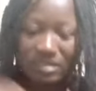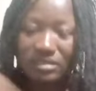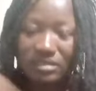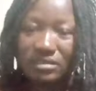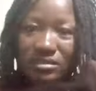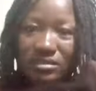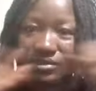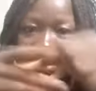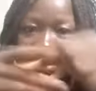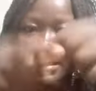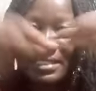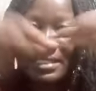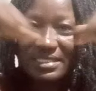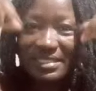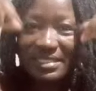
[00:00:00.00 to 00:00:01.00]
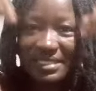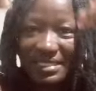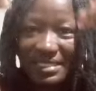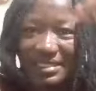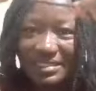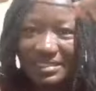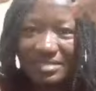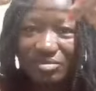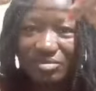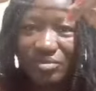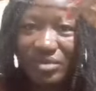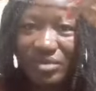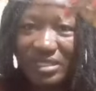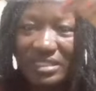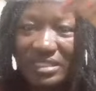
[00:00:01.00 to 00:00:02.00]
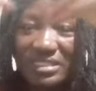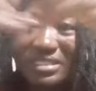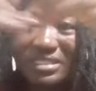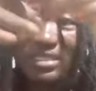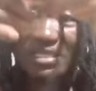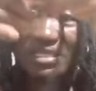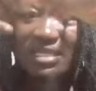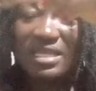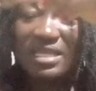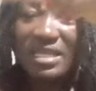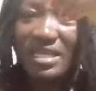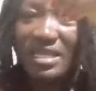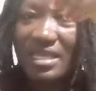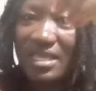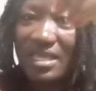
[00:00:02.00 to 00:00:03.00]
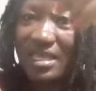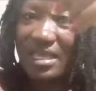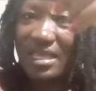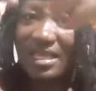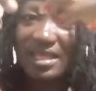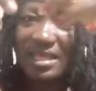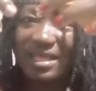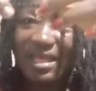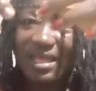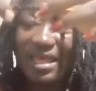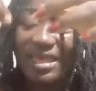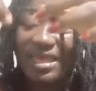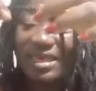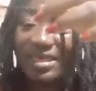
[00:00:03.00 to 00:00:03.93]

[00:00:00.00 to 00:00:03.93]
So this is the braid that I